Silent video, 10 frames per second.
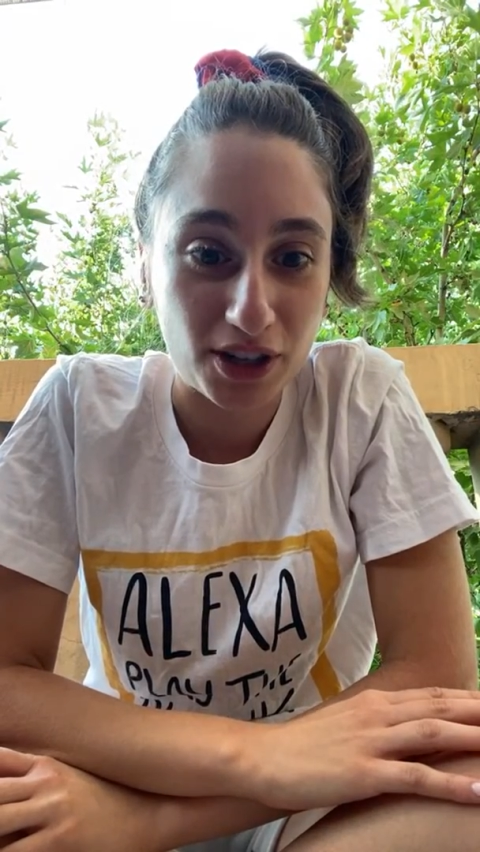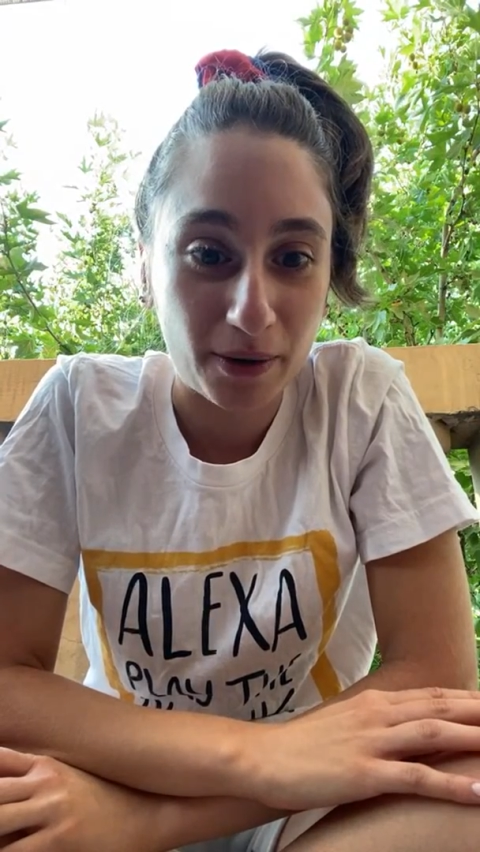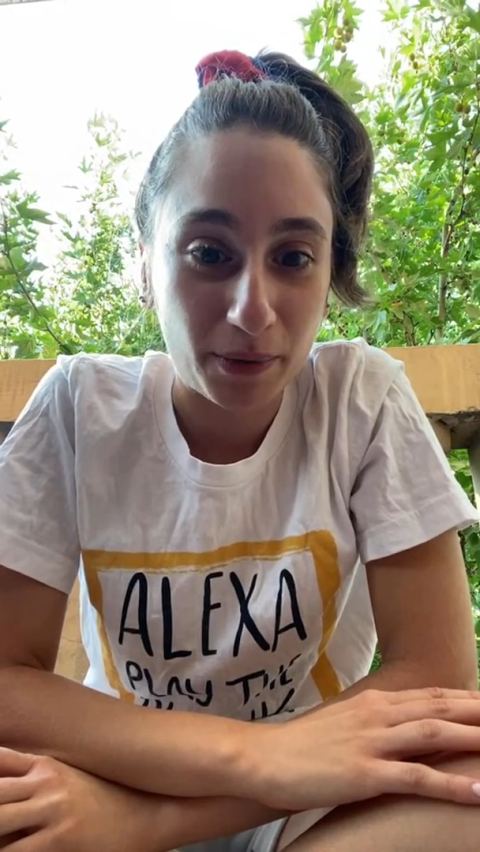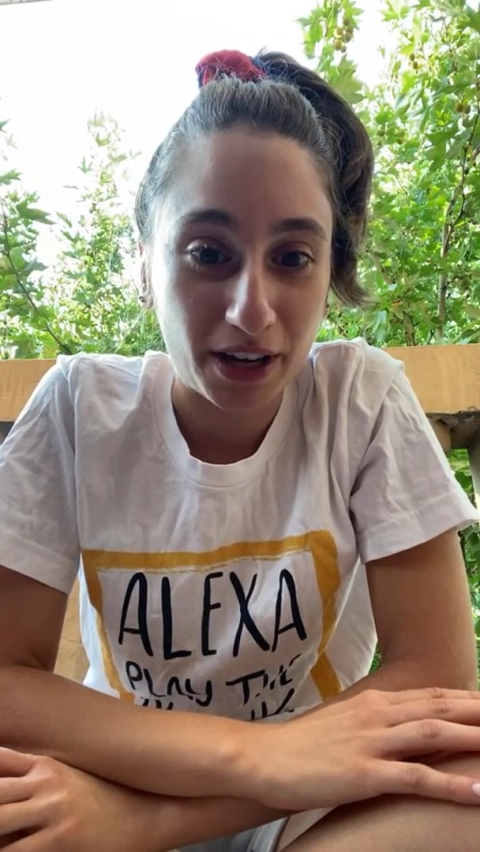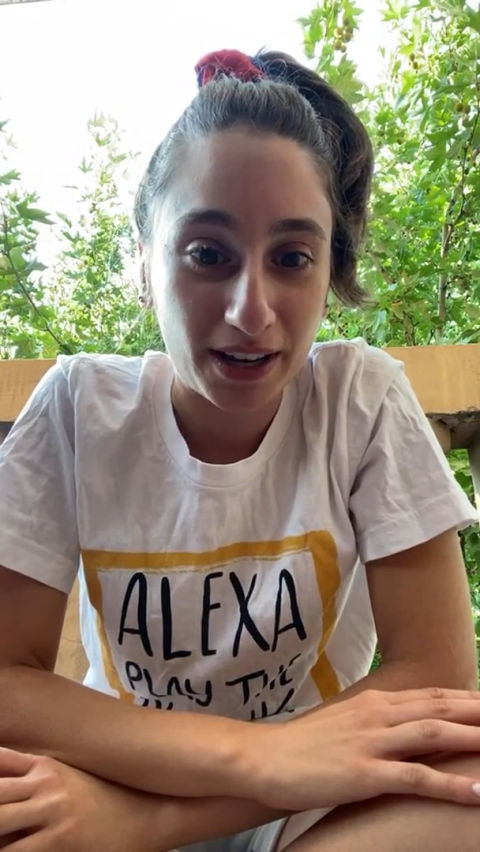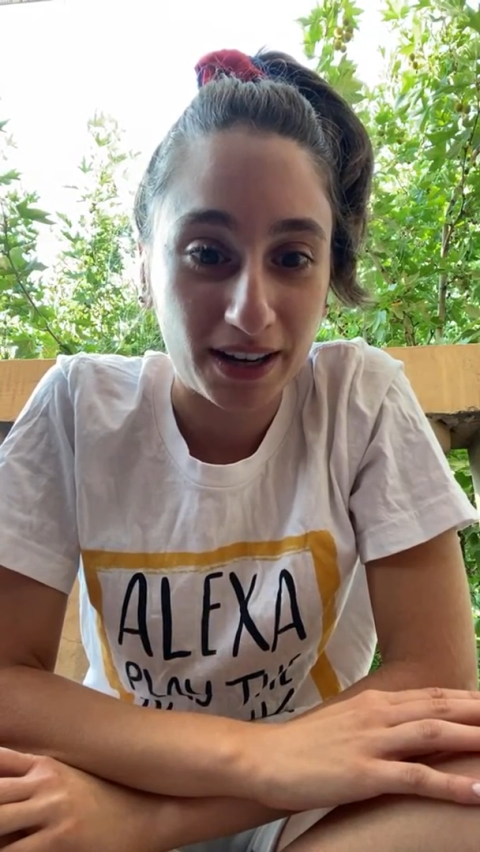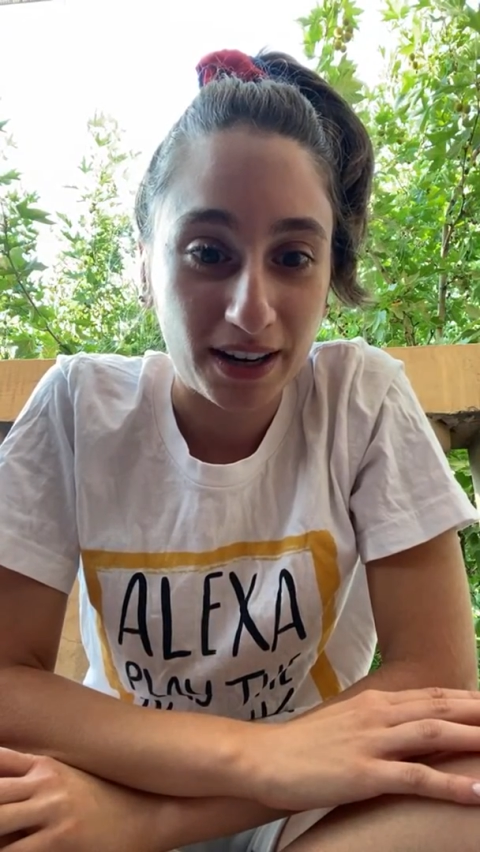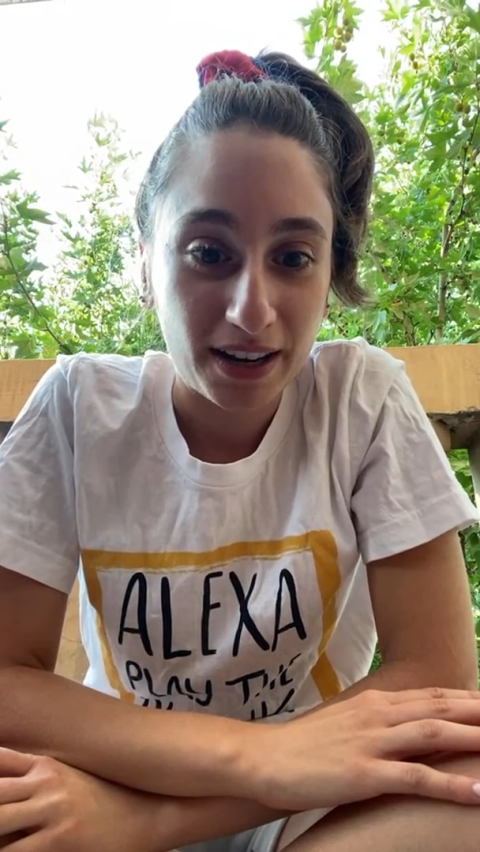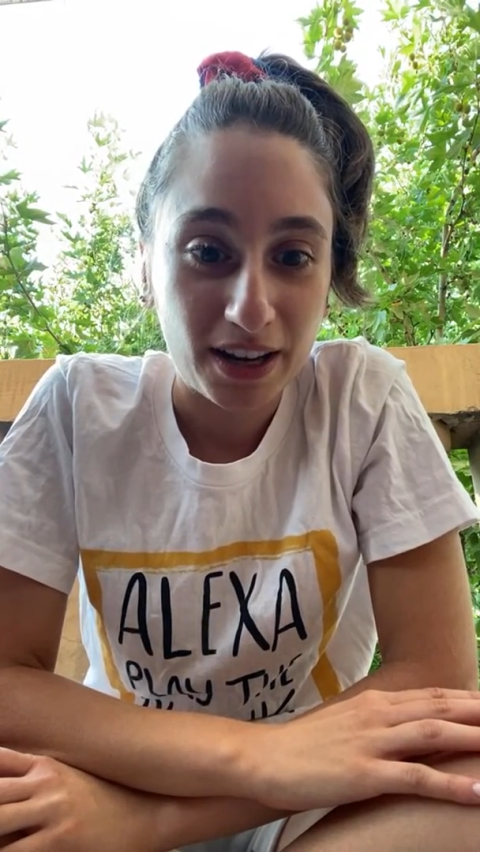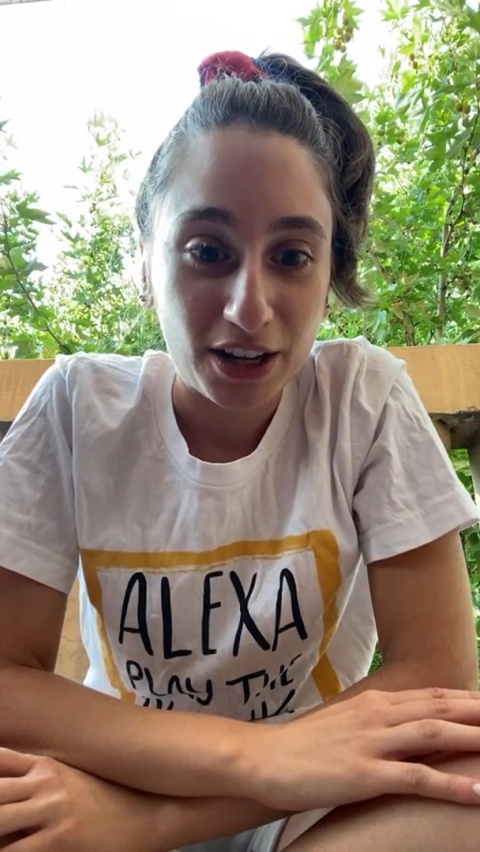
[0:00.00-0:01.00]
and we can
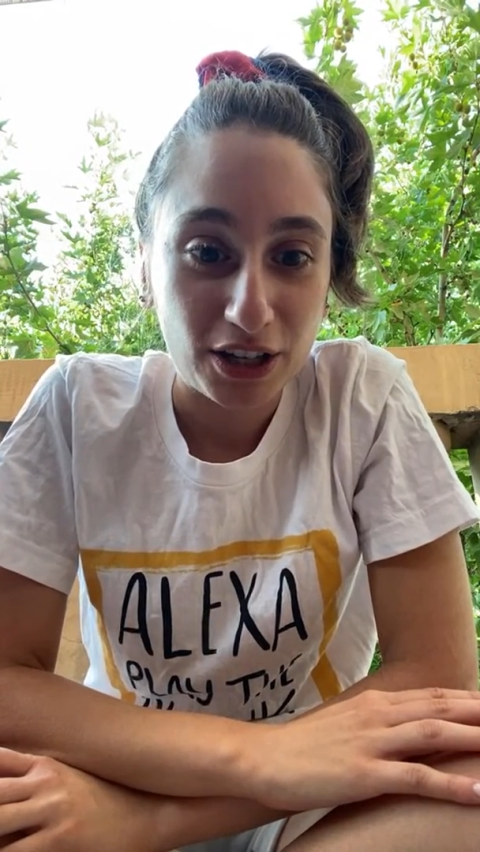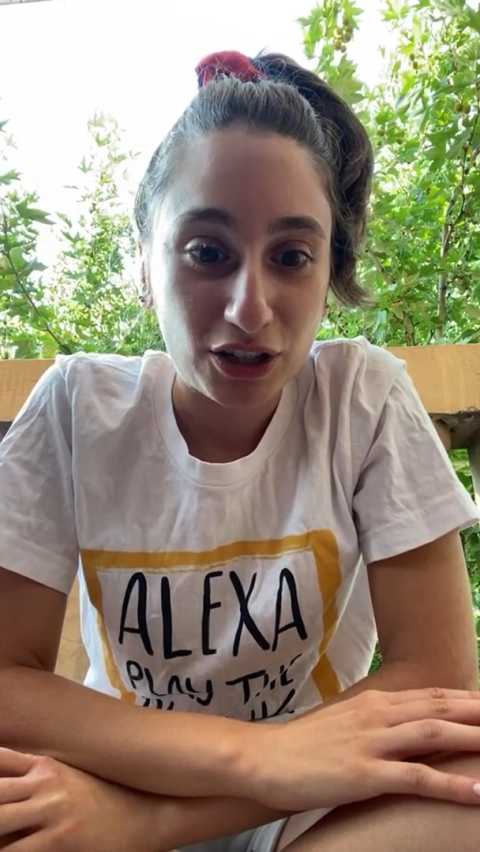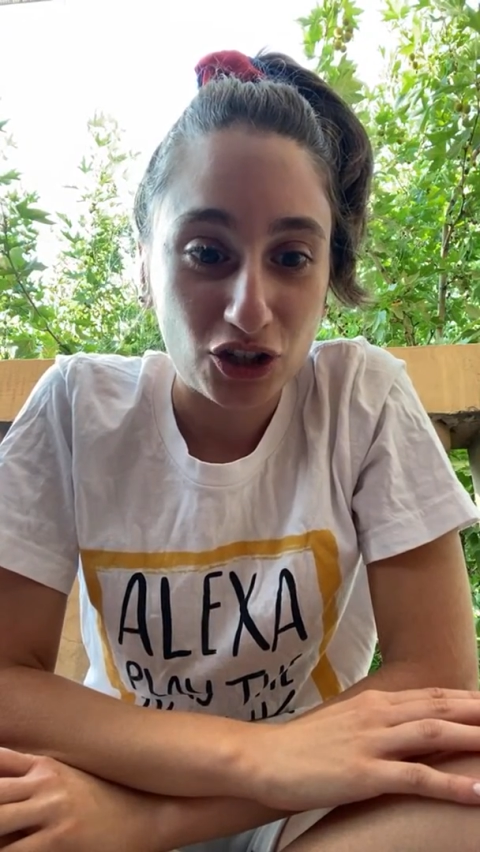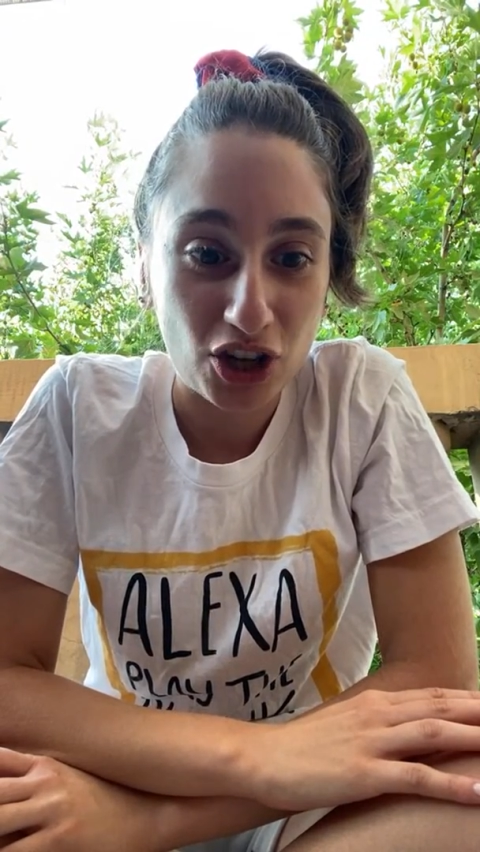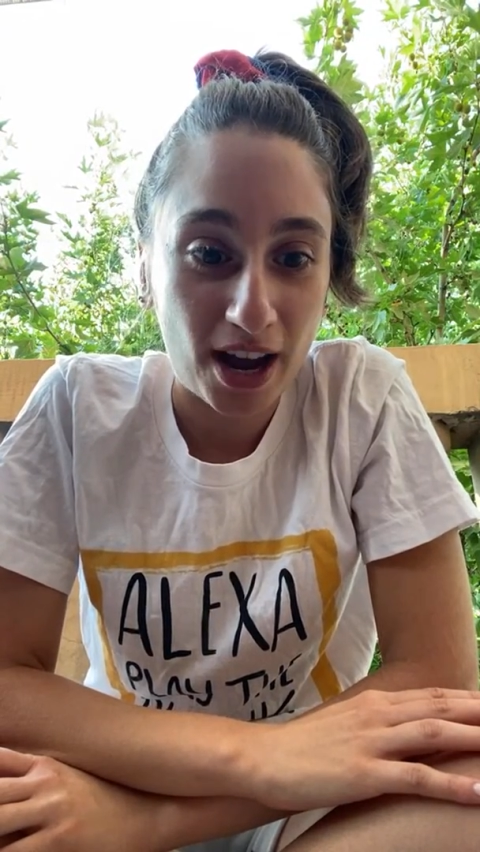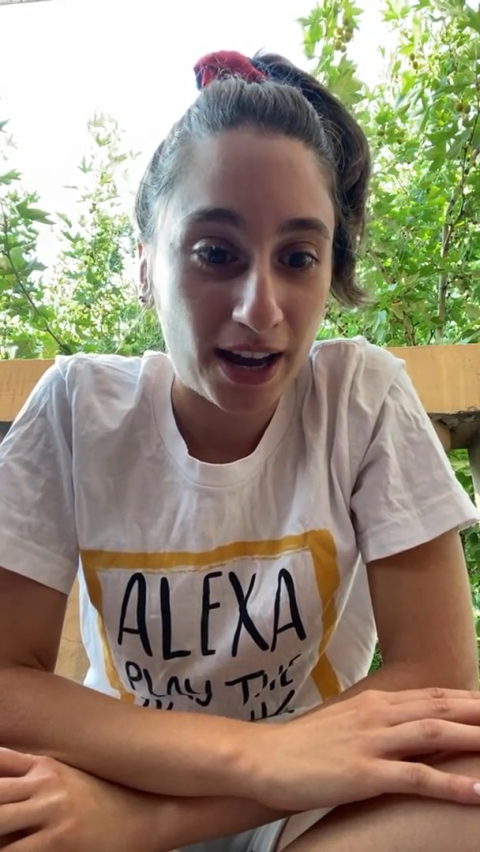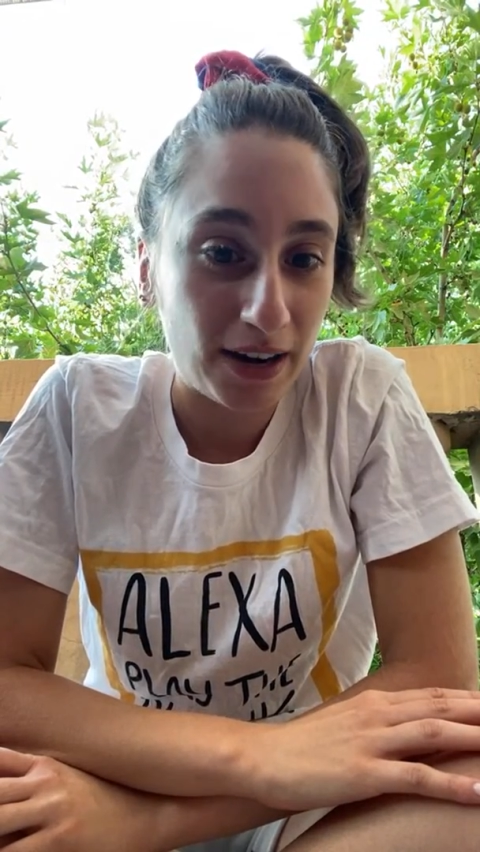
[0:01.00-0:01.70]
chat.